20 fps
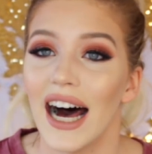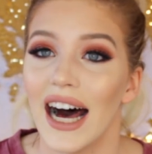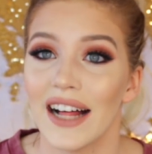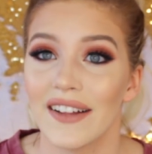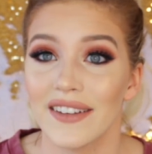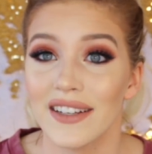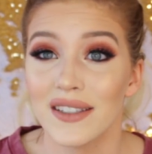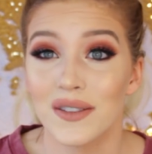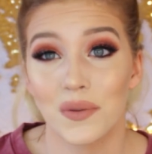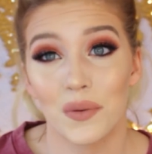
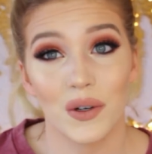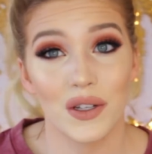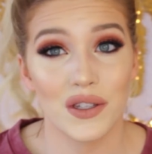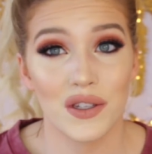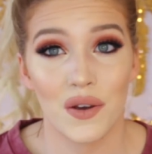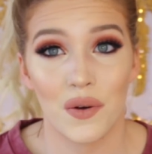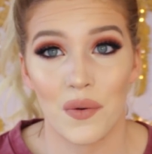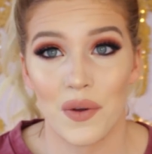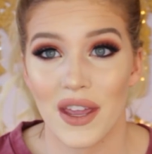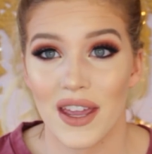at least
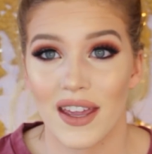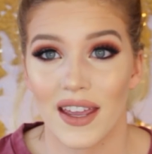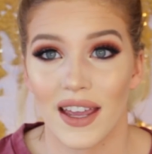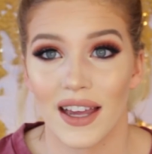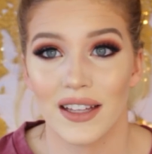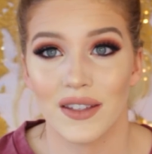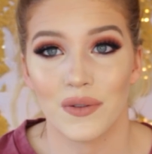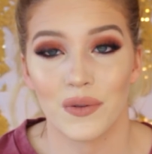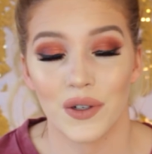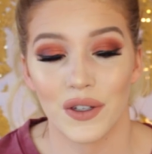once a week.
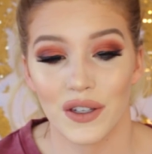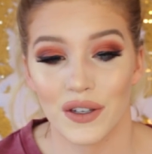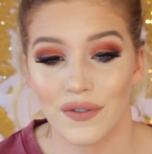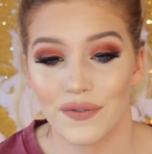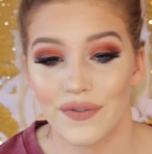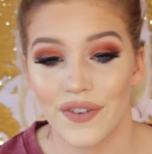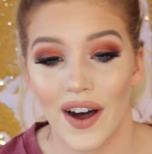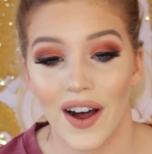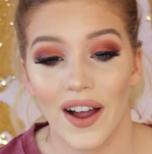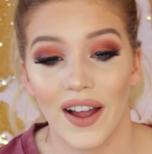It's really
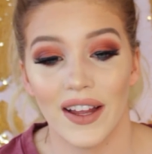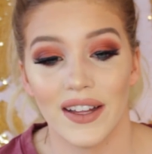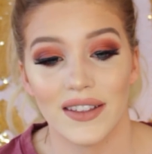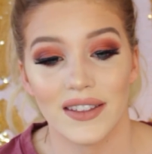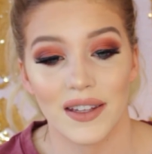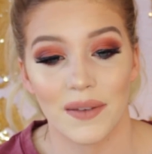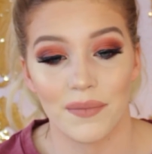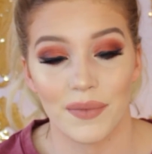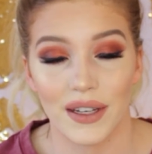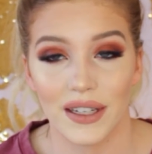
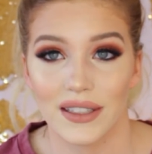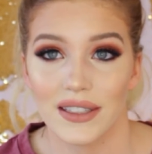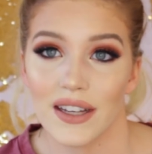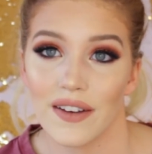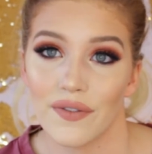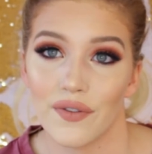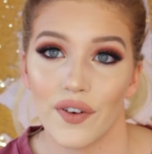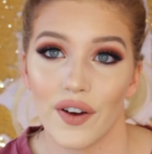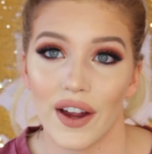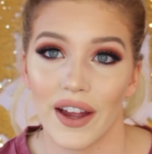fun, something
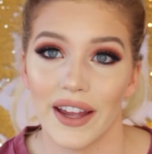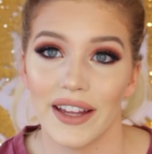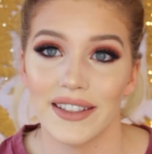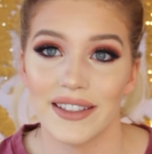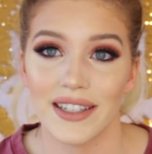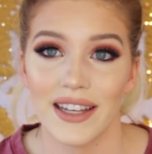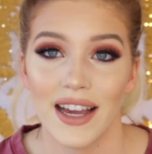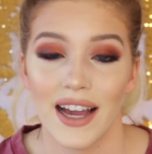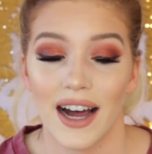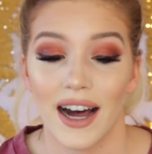
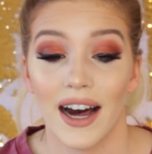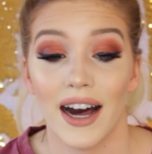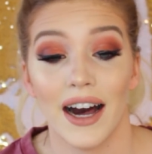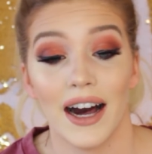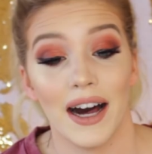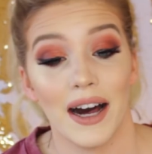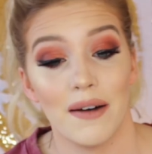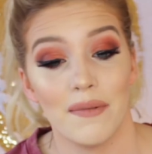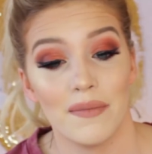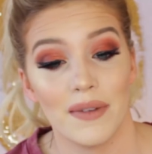different.
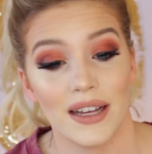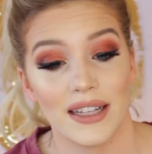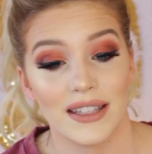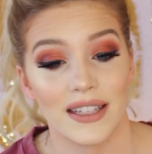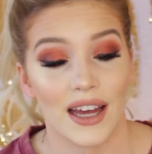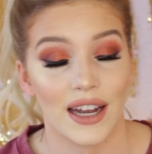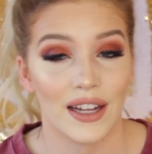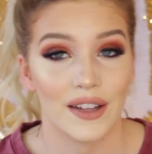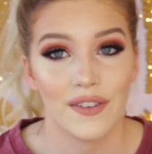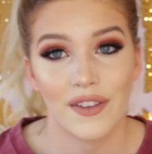
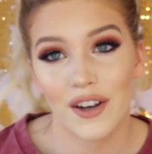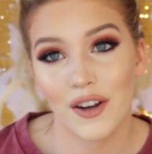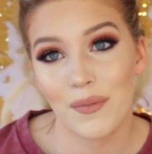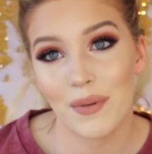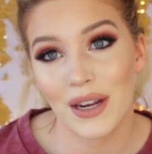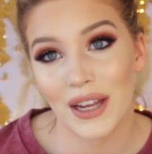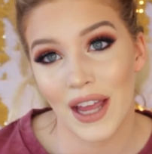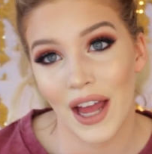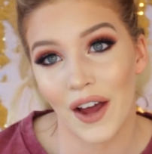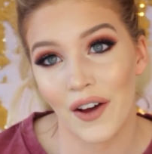It's got a little
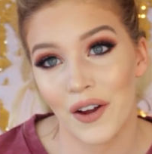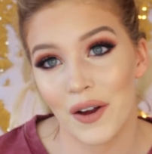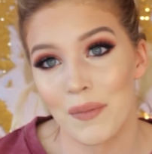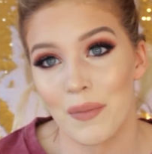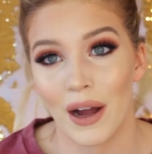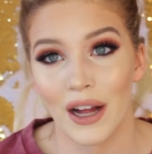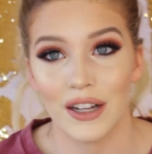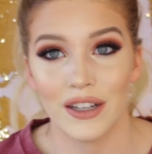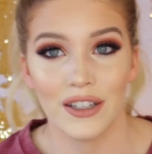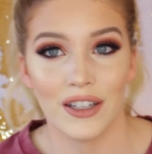bit of color
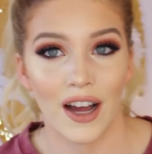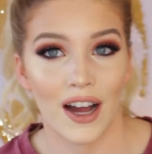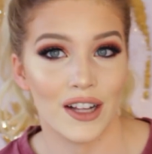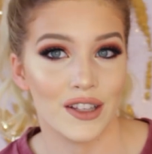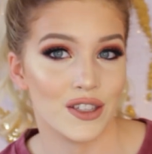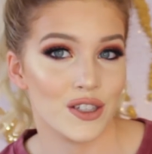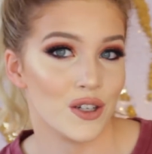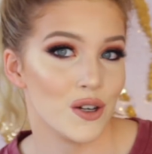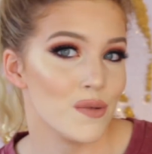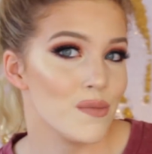but
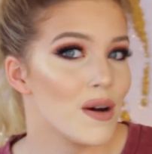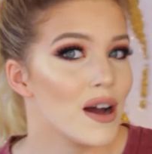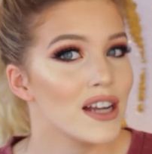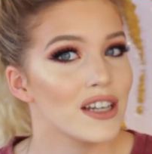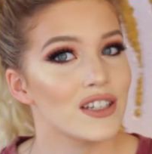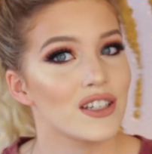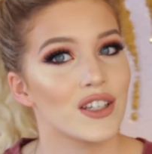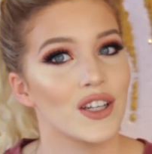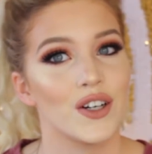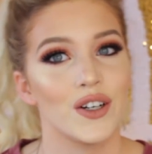not too
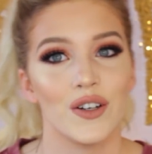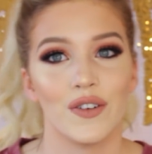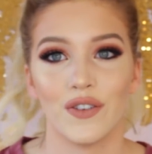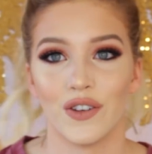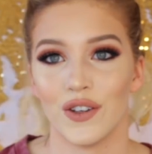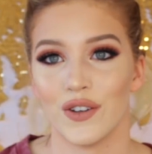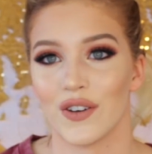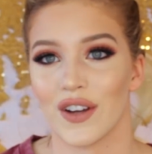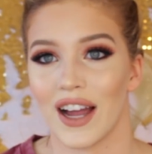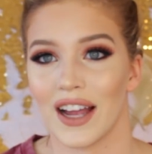much, so
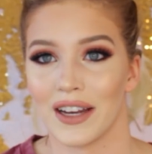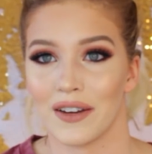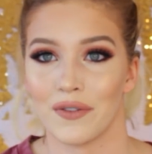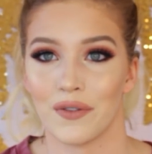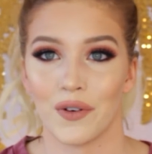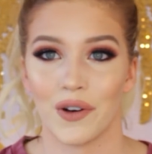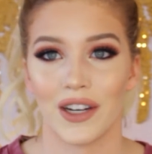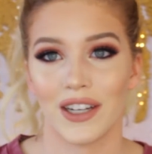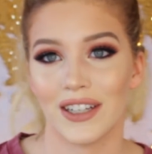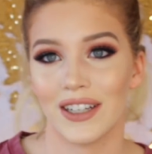if you kind
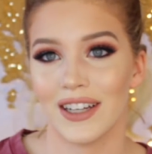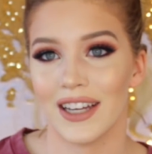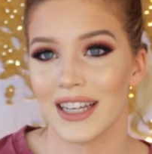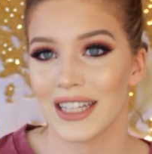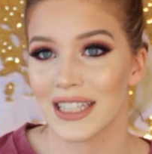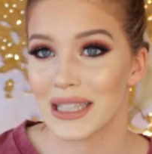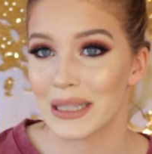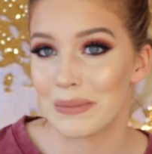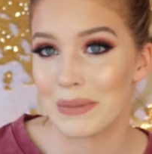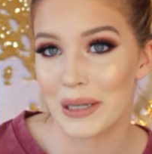of want to
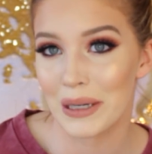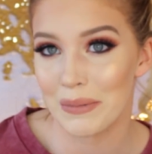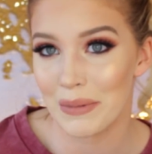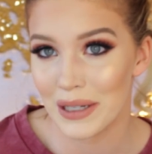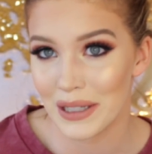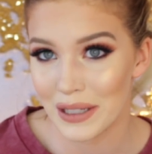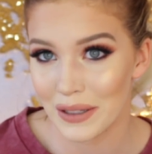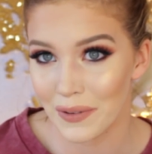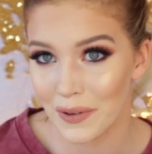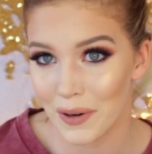
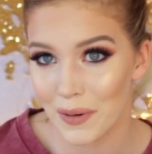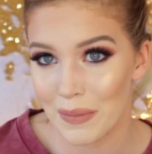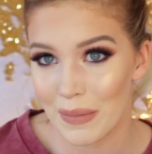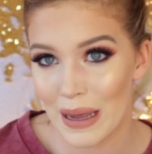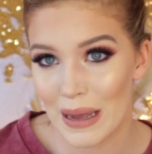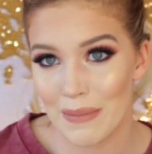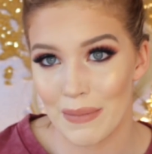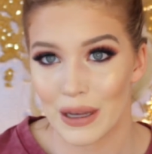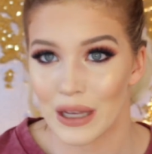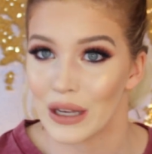experiment a little
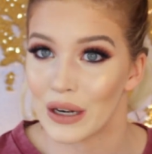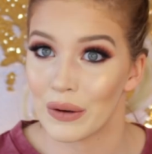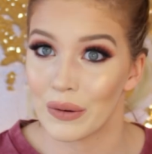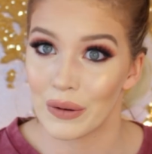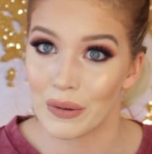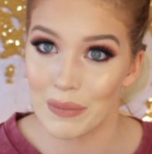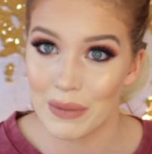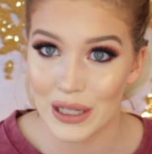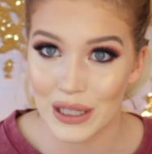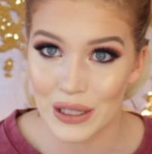bit but you don't
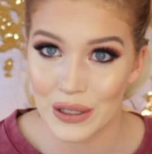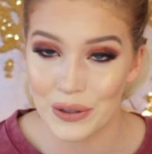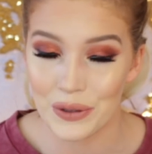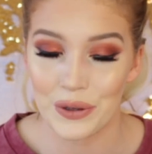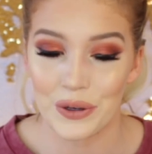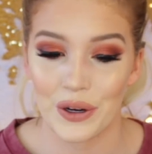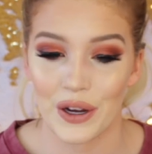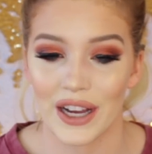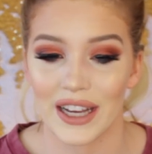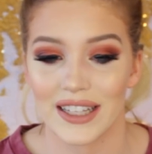want to be
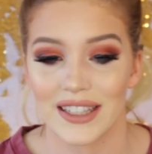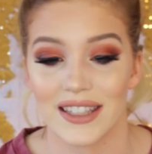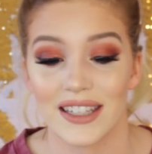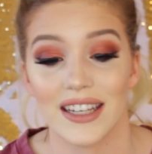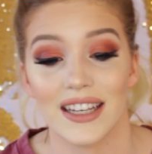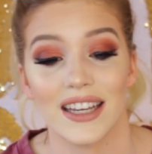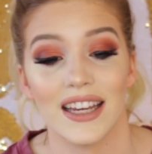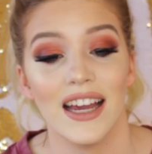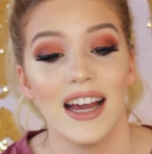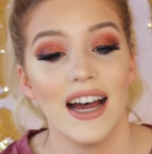too
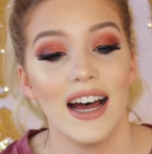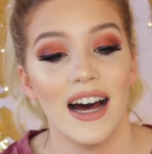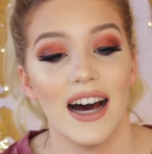crazy,